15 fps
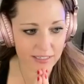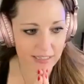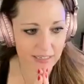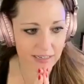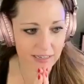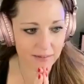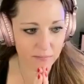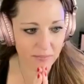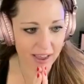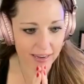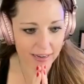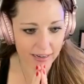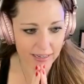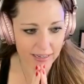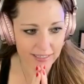at Matt
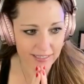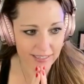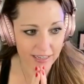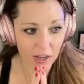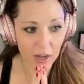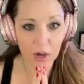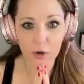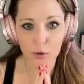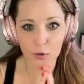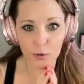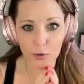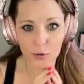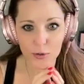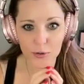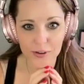and I and said,
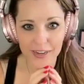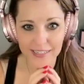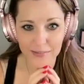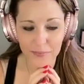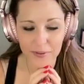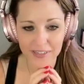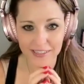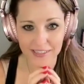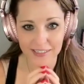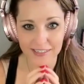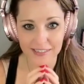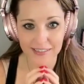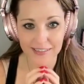"Ooh, you guys picked the